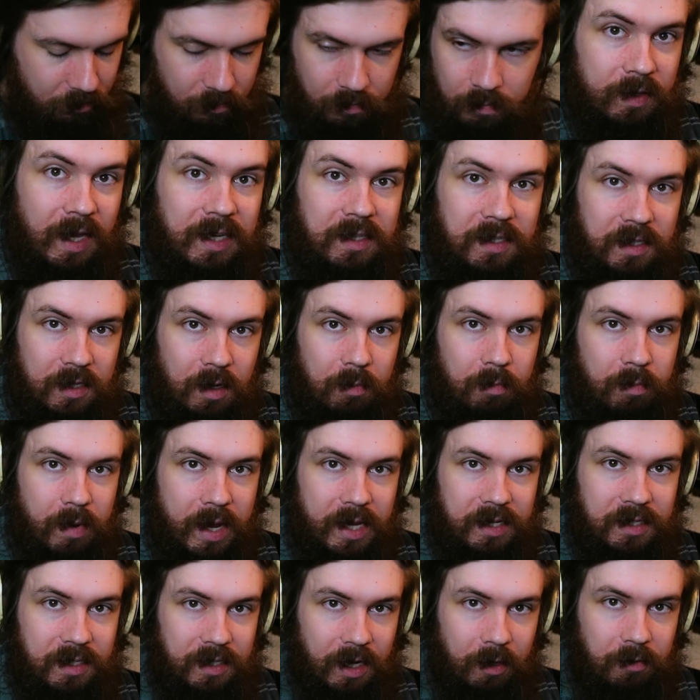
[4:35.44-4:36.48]
And that sub
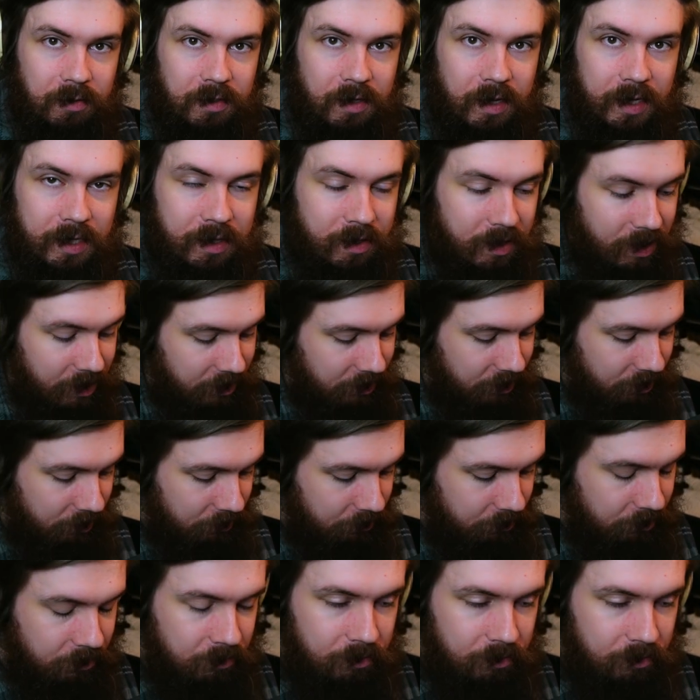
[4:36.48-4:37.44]
bass sounds like this.